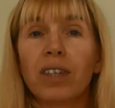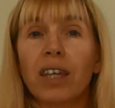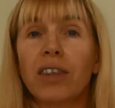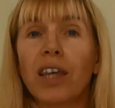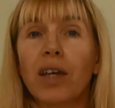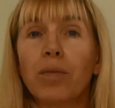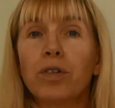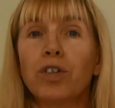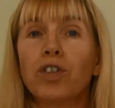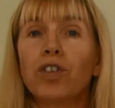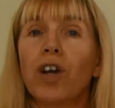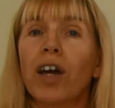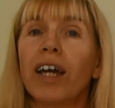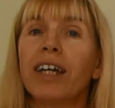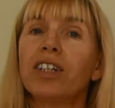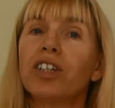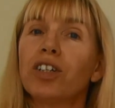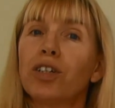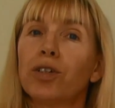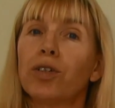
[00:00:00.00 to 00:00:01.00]
and they were
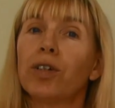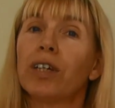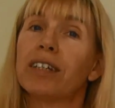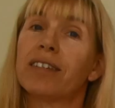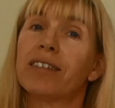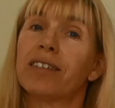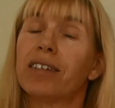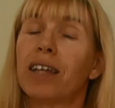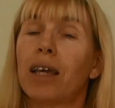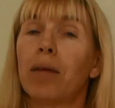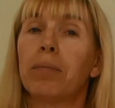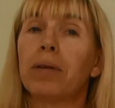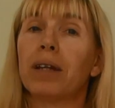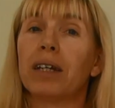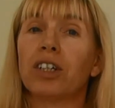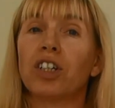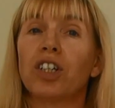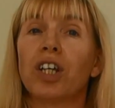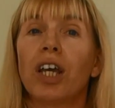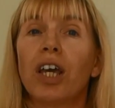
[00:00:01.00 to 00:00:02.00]
trying to
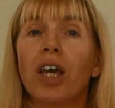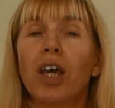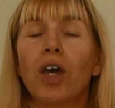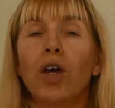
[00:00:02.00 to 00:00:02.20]
establish